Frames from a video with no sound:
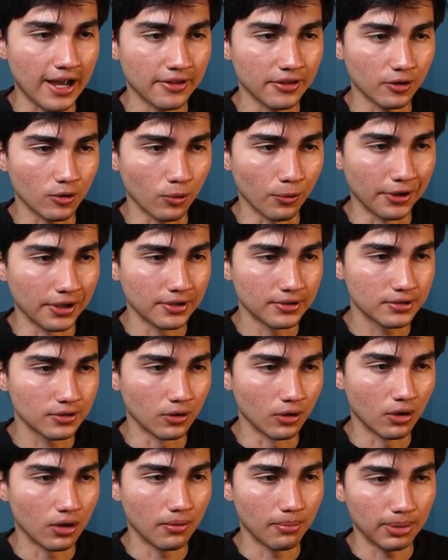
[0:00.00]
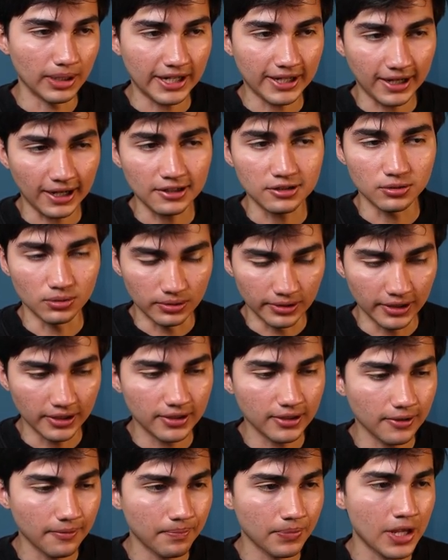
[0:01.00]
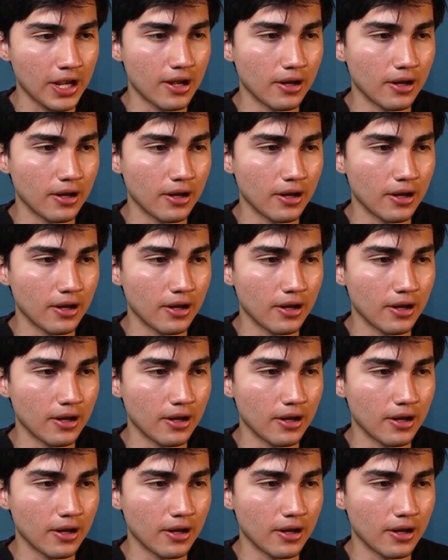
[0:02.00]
and the queen, so black has to take.